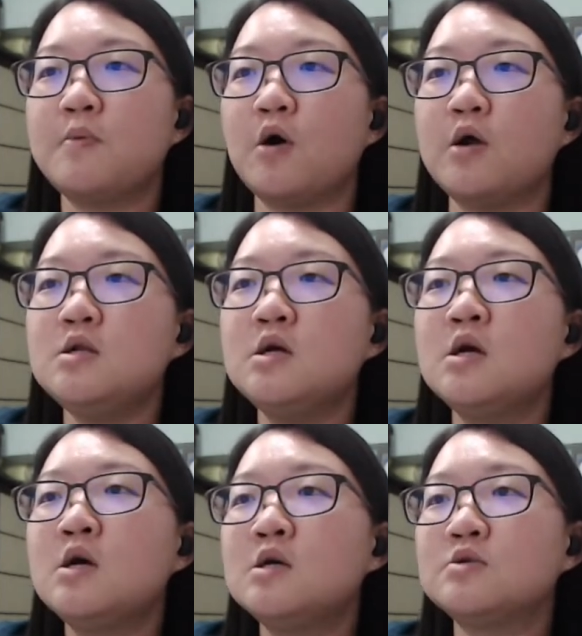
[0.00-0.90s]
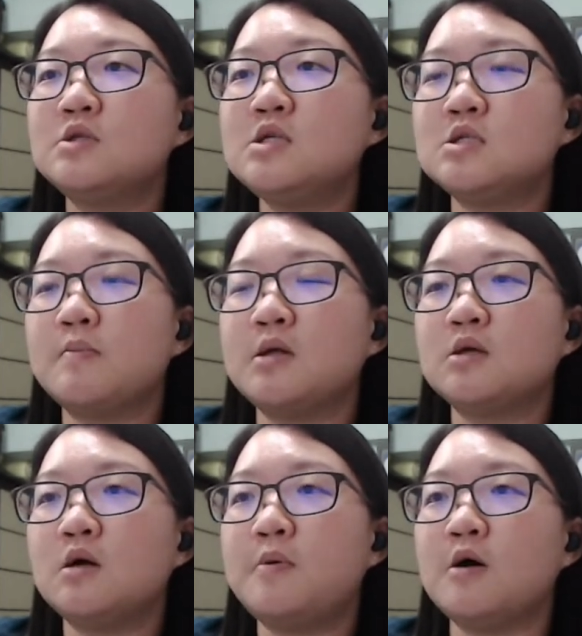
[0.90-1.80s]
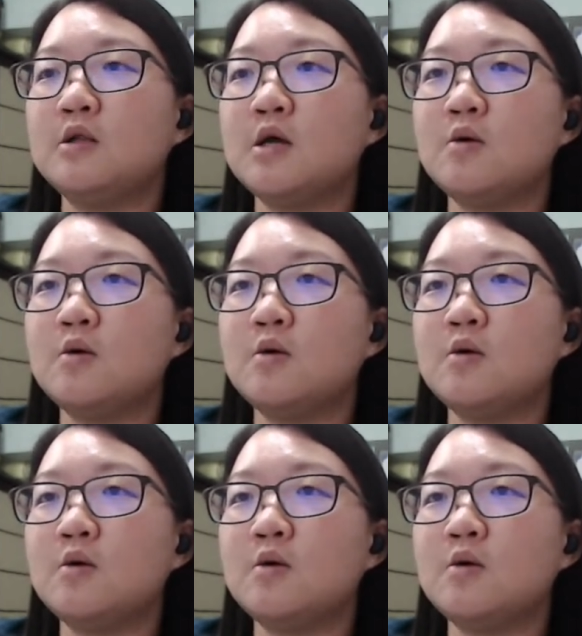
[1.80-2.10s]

So this is the particular point that we are going to